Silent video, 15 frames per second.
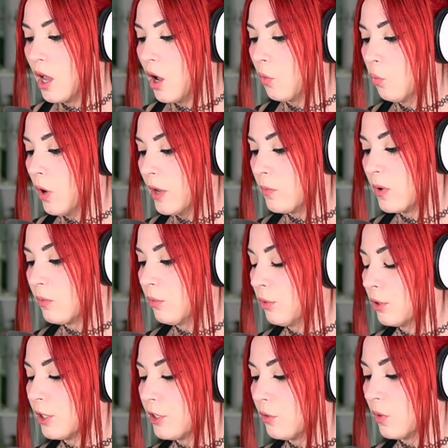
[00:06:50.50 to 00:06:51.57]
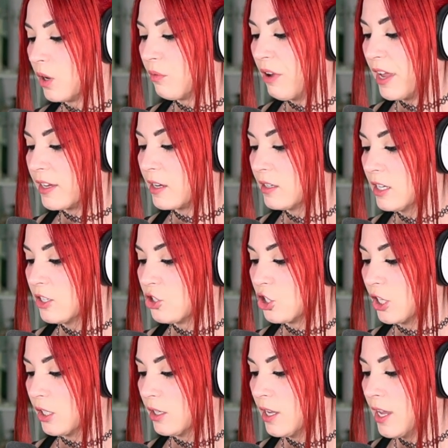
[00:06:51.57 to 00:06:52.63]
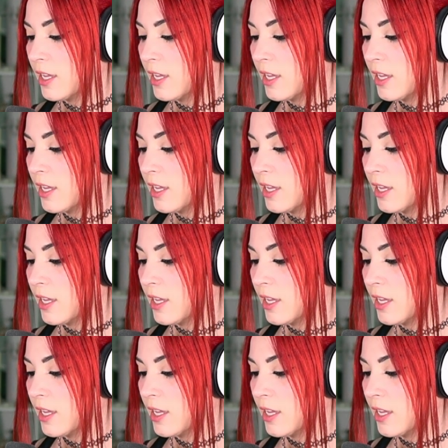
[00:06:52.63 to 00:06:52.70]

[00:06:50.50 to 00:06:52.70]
"What reward or recognition